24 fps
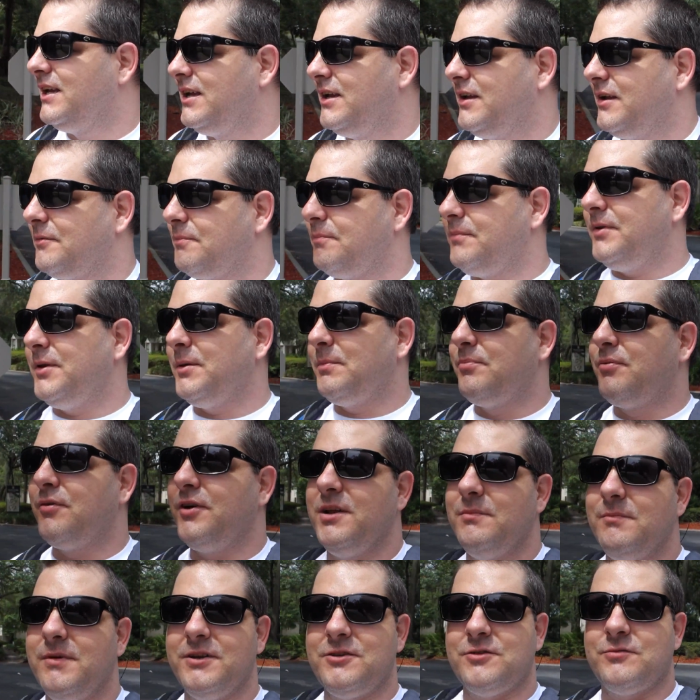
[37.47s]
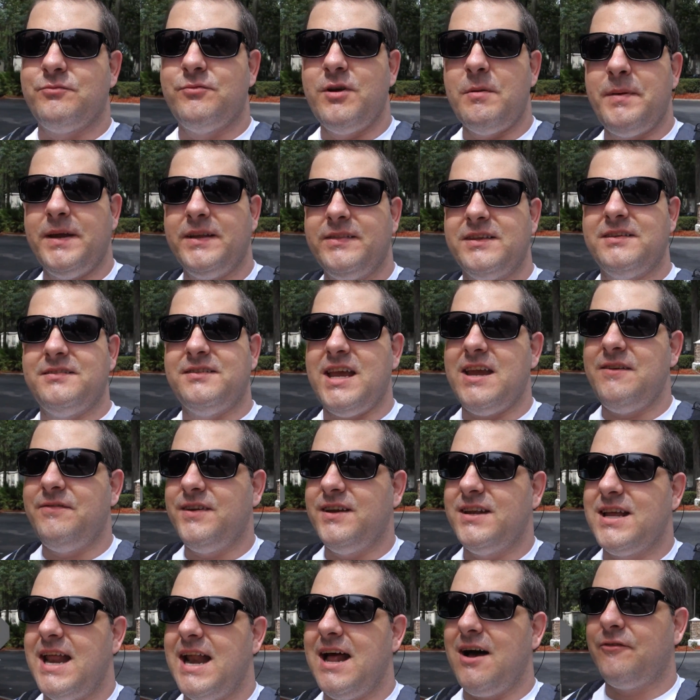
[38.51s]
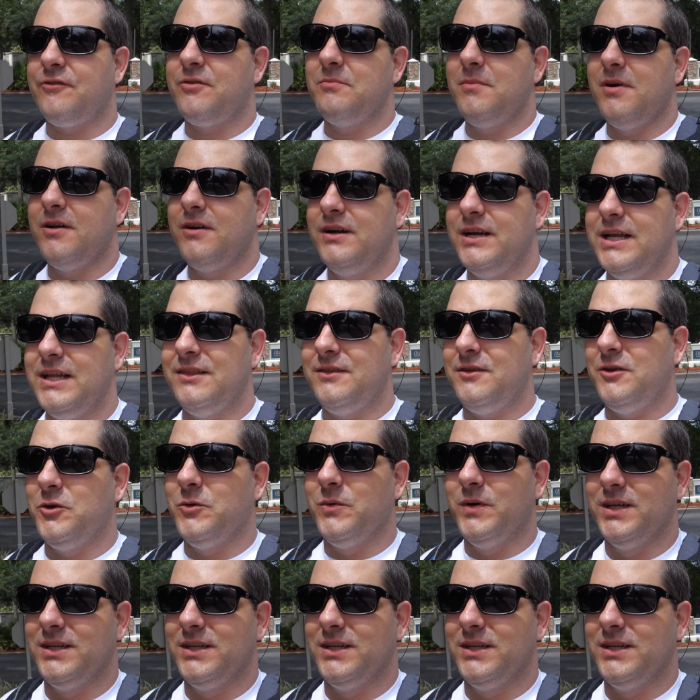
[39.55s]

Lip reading: you're pretty much ripping the safety net out from underneath you